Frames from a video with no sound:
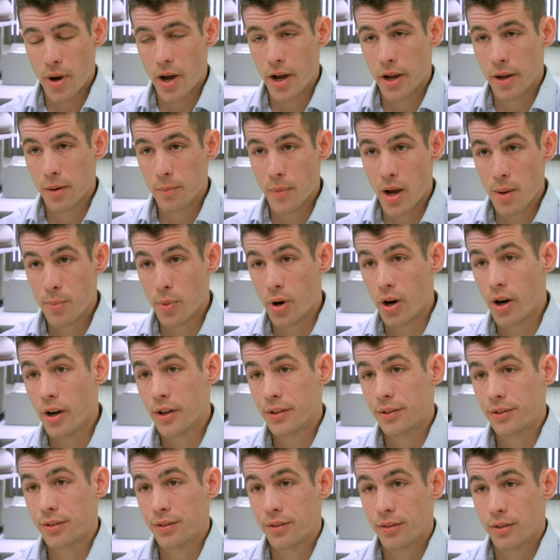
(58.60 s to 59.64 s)
my
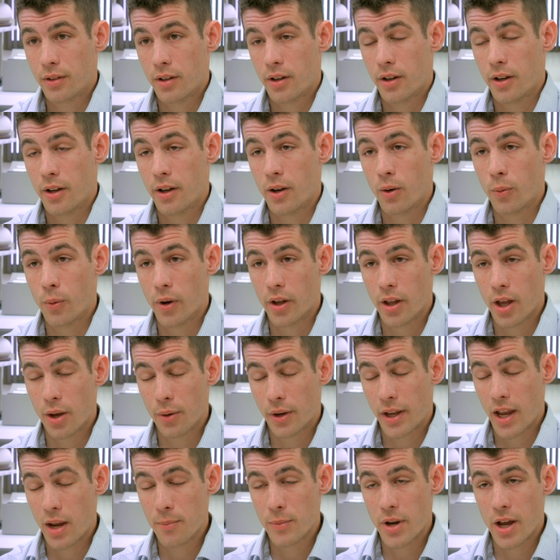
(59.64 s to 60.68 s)
boss while
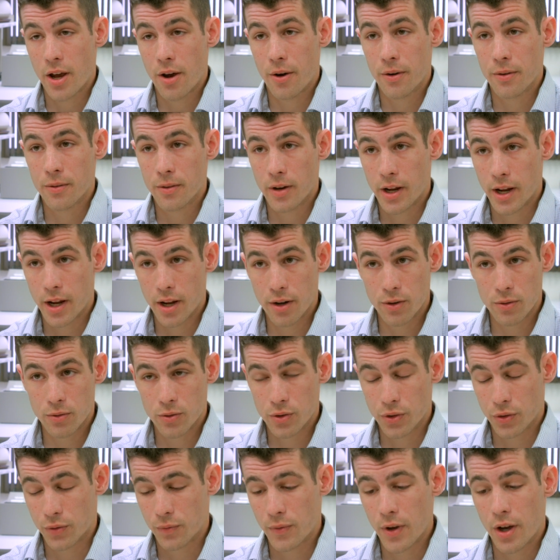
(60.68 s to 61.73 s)
I came down
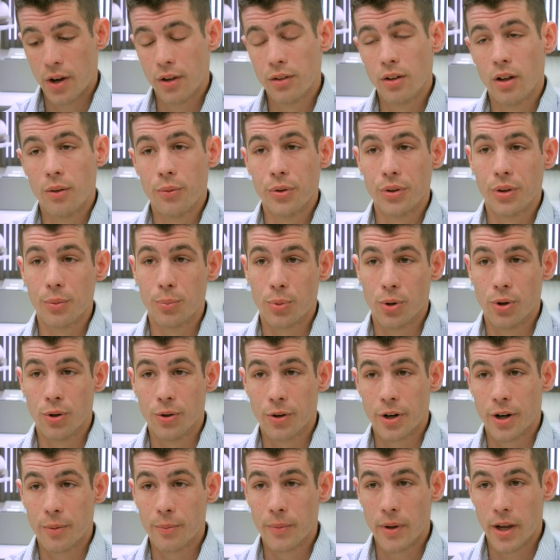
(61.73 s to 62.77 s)
and just fell in love with the
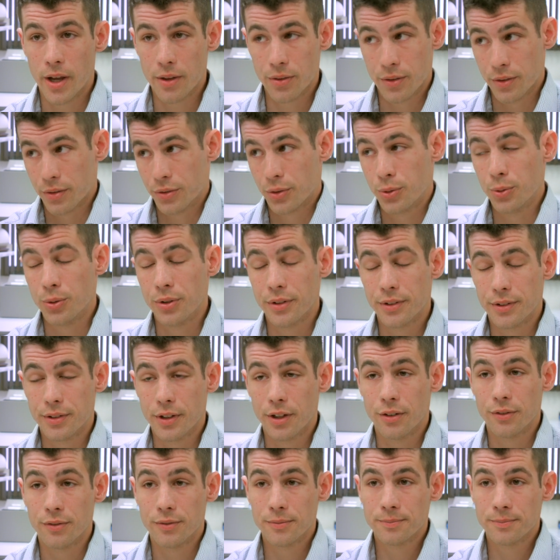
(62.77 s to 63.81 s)
program and the school itself.